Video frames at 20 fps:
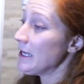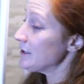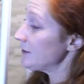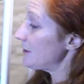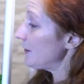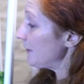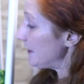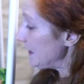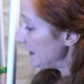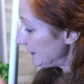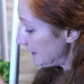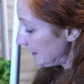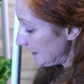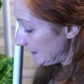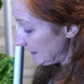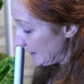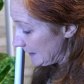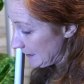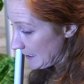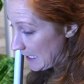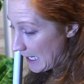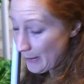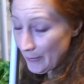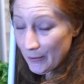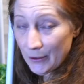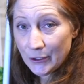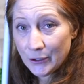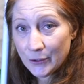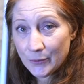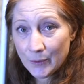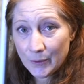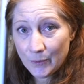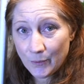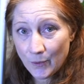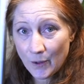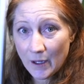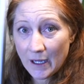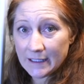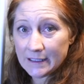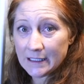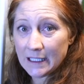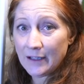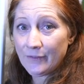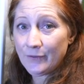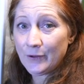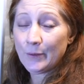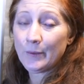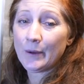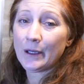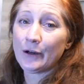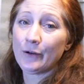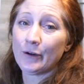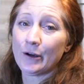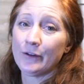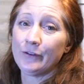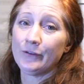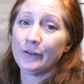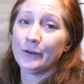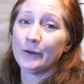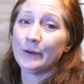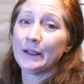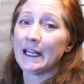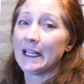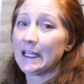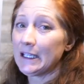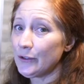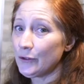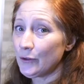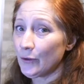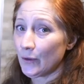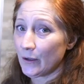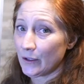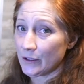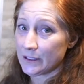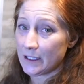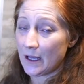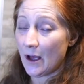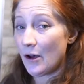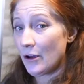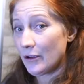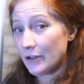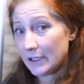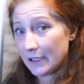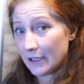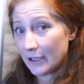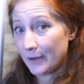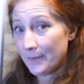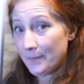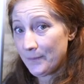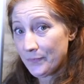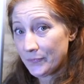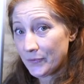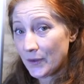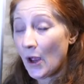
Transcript: So this is the tower you would want if you wanna grow food indoors all year